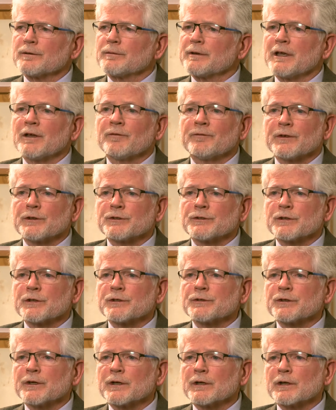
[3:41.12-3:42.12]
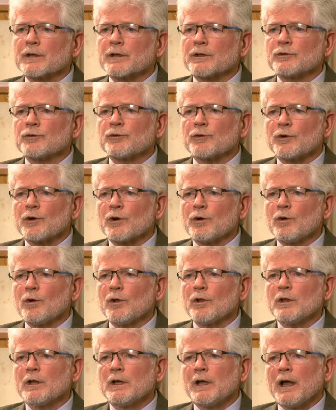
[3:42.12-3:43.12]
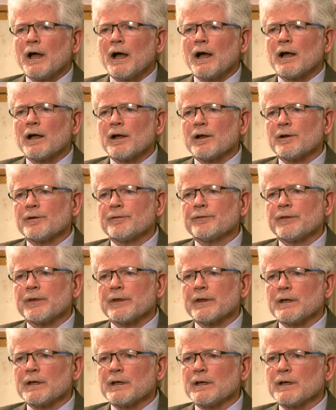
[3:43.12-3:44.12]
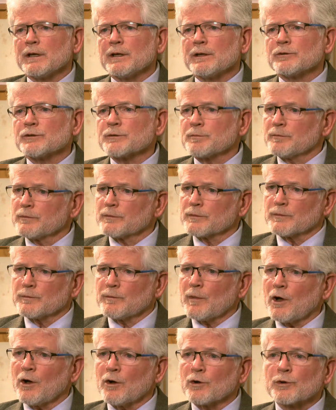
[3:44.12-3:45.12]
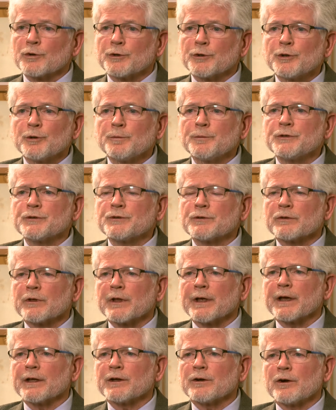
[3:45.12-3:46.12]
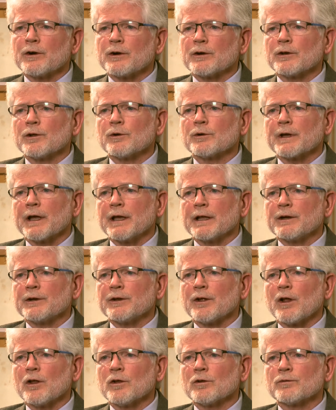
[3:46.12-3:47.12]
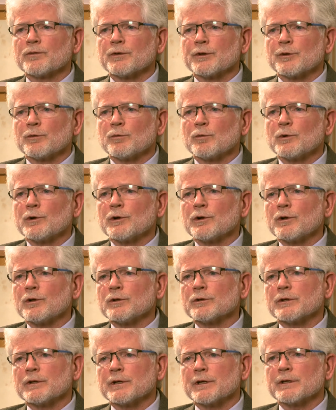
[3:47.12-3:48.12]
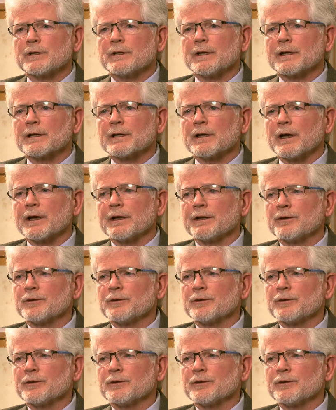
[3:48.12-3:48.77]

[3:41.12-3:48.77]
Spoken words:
emphasis and control of the small groups that are located all over the world that kind